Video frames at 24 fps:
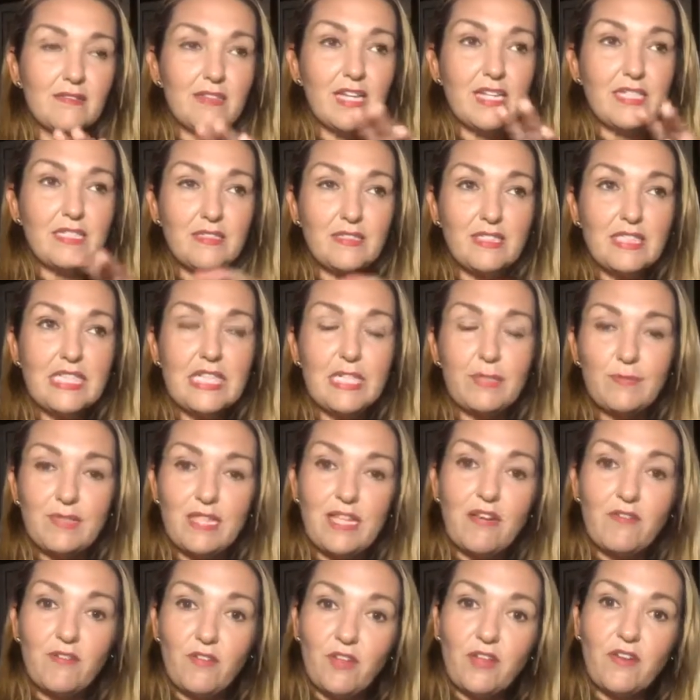a deep
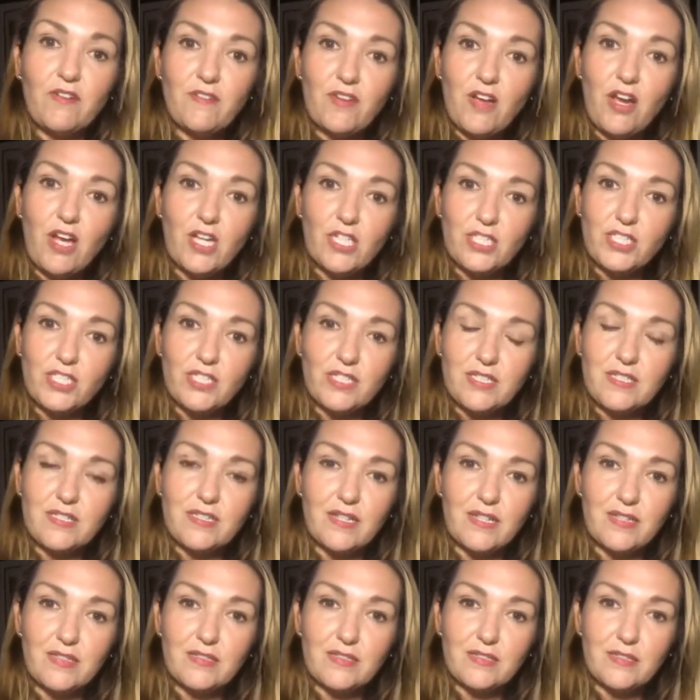level of
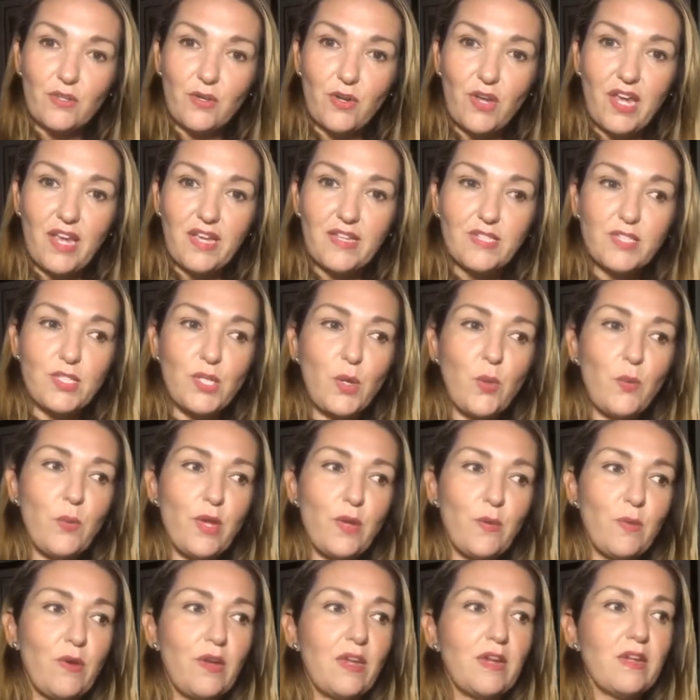consciousness. Okay, so
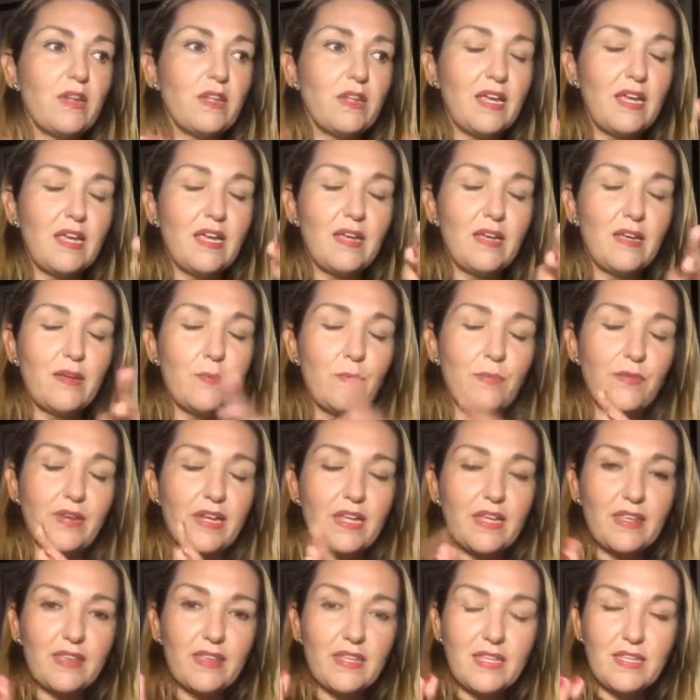we want to like
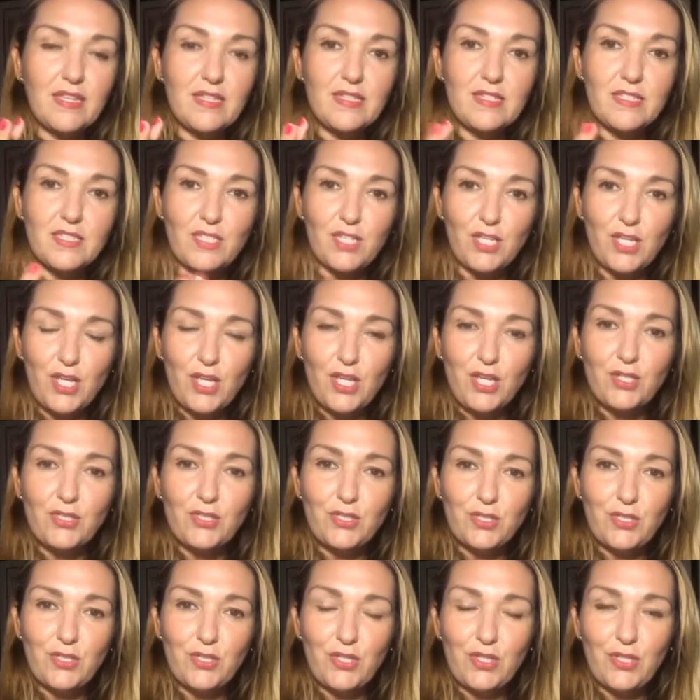bring this
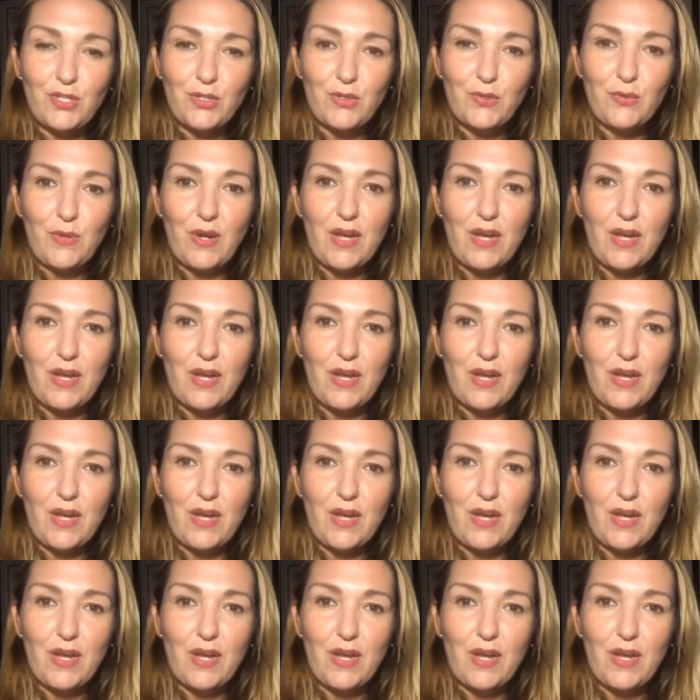to you.